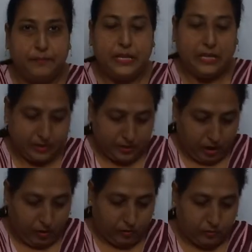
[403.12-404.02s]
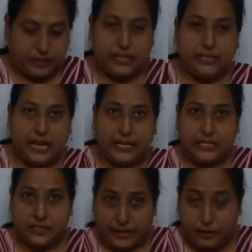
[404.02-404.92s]
Now, think tank is
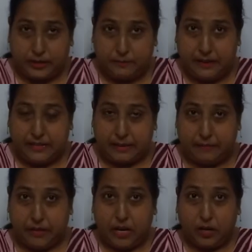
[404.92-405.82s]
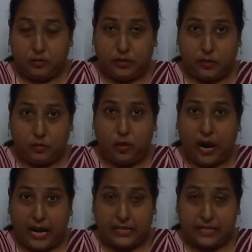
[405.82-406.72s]
trying to explain them. The two
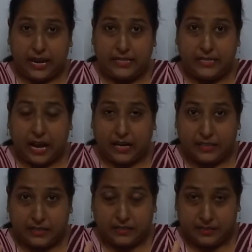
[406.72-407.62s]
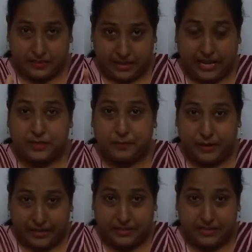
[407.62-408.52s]
hard sides are the sliced
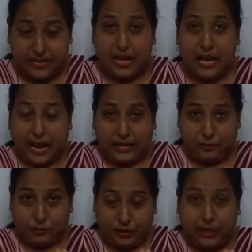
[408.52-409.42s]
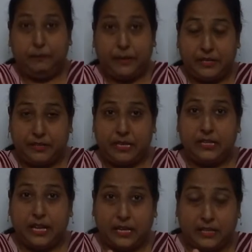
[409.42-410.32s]
breads, and the thin pages, and
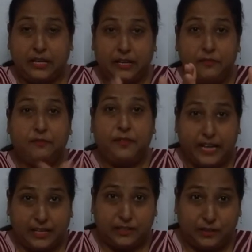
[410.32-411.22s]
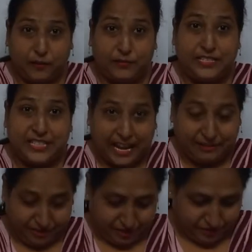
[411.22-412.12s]
they are the fillings of the
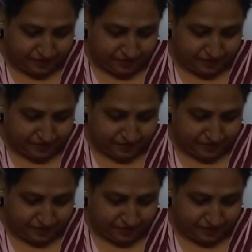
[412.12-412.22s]
sandwich.